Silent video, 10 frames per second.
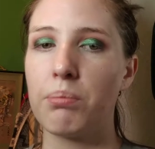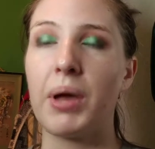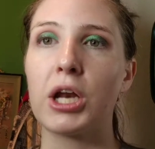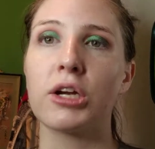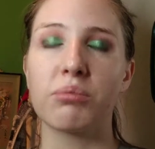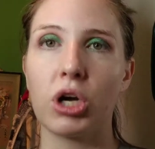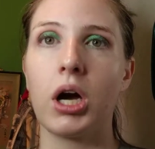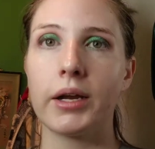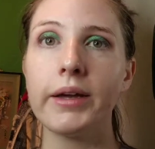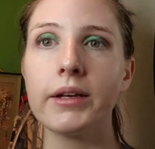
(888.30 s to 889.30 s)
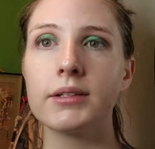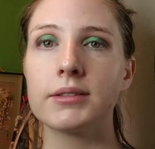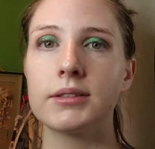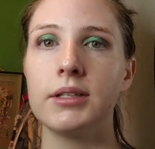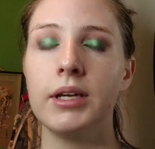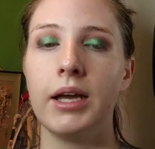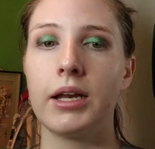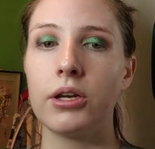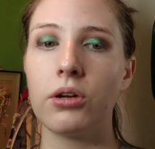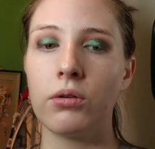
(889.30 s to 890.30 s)
better products,
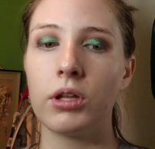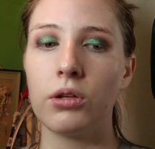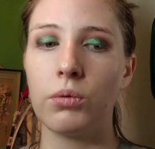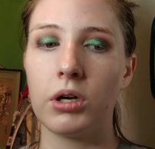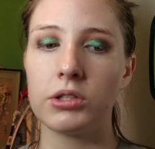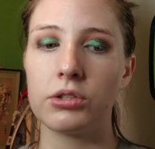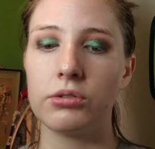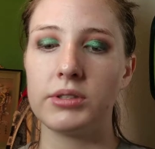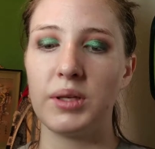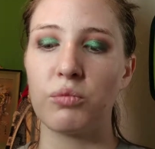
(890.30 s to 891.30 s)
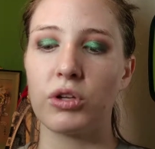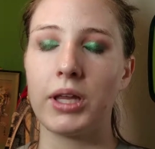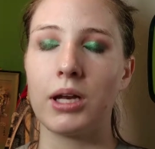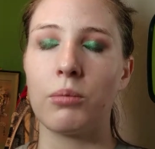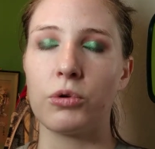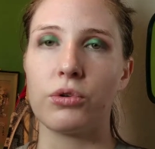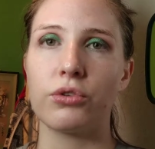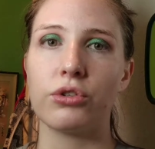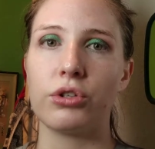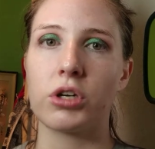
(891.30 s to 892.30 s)
And I know that you want to seem
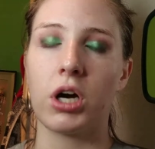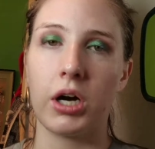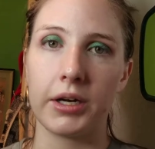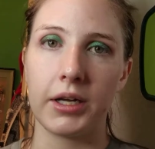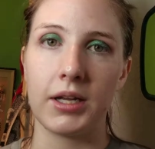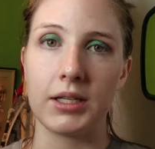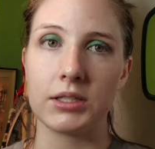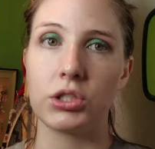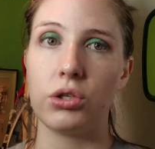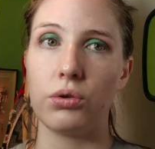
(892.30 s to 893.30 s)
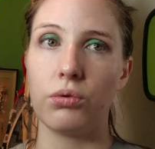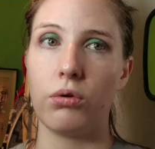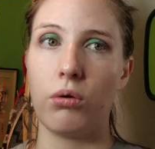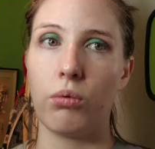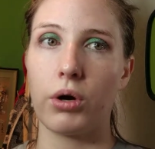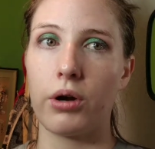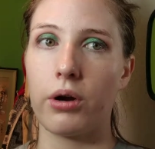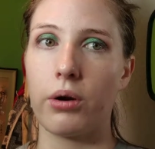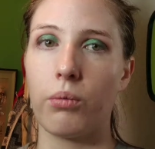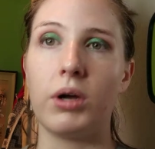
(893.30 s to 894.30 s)
relatable to your audience. You
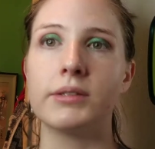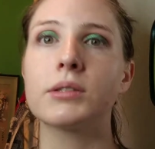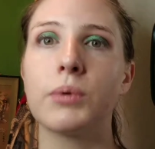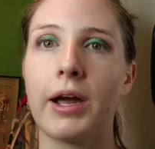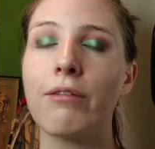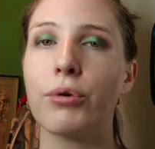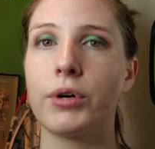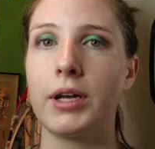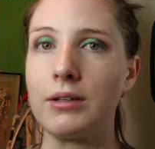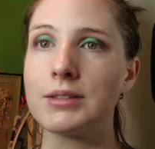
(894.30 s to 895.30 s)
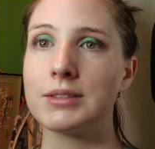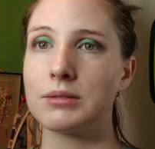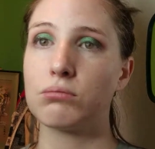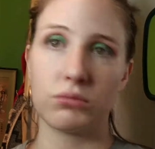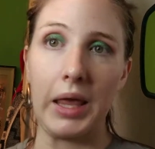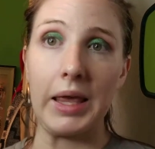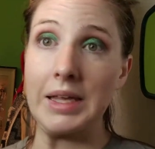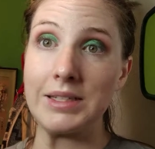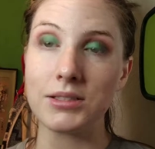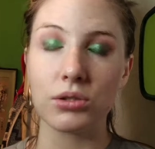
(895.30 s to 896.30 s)
were once where everyone else
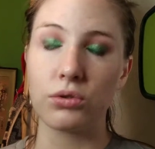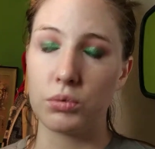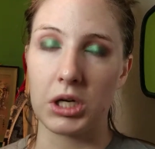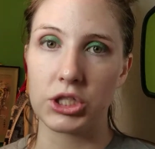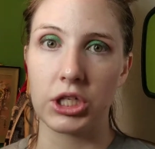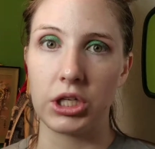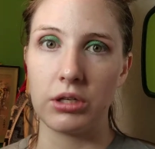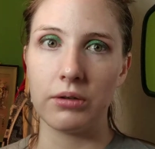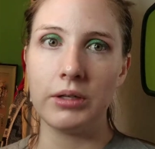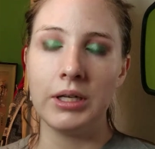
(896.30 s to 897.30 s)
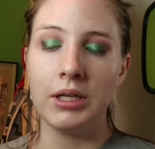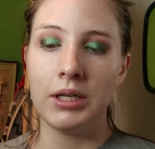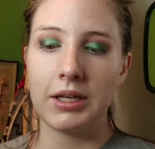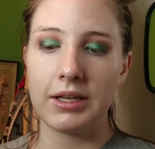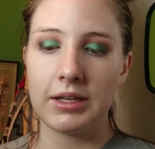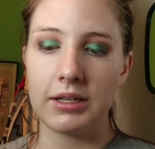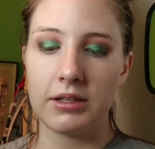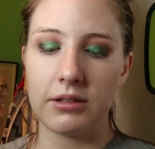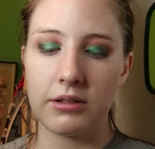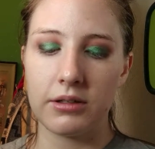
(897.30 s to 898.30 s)
is who's watching you.
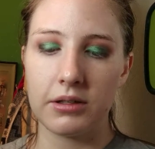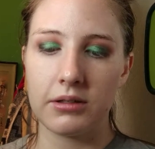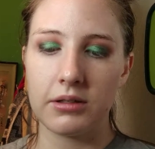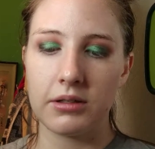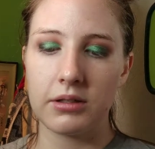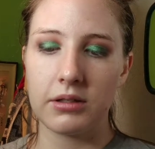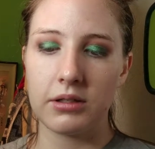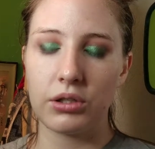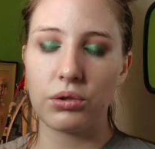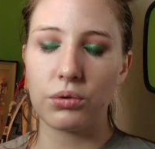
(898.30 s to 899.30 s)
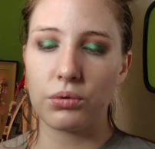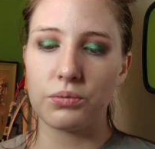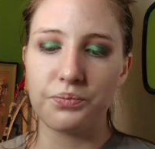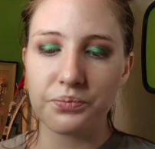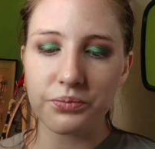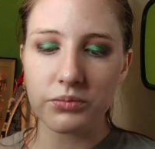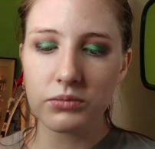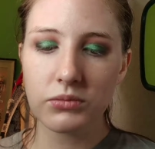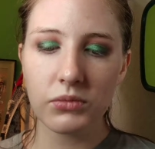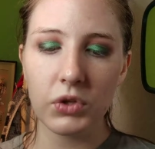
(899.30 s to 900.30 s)
And
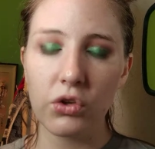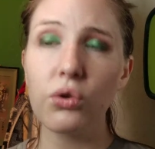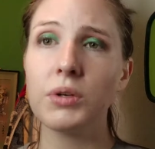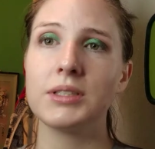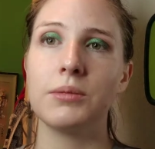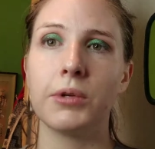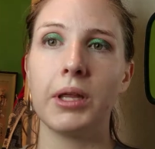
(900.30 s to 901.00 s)
so you want to seem